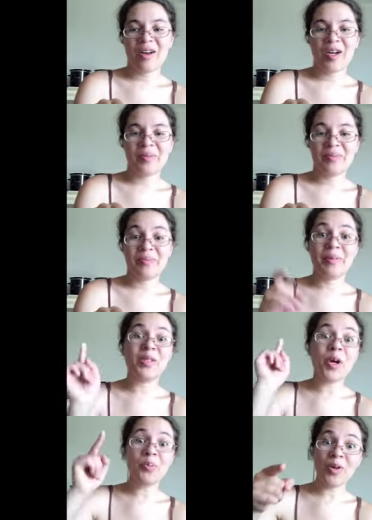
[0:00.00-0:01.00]
But
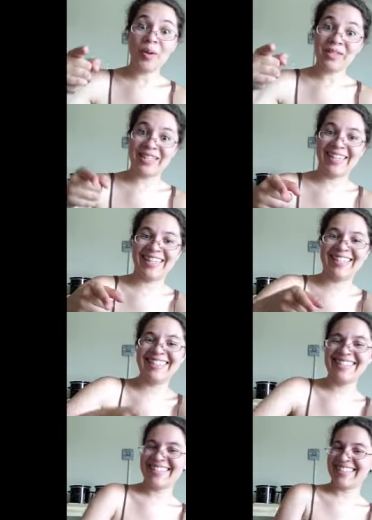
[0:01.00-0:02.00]
no
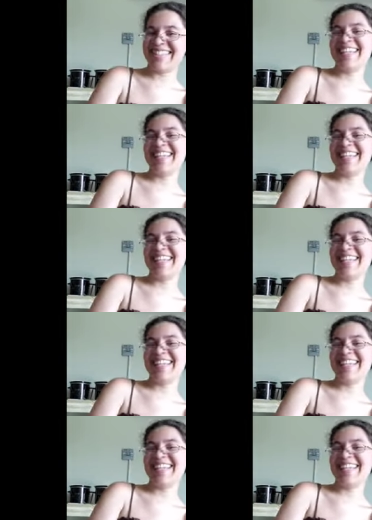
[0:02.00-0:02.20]
promises.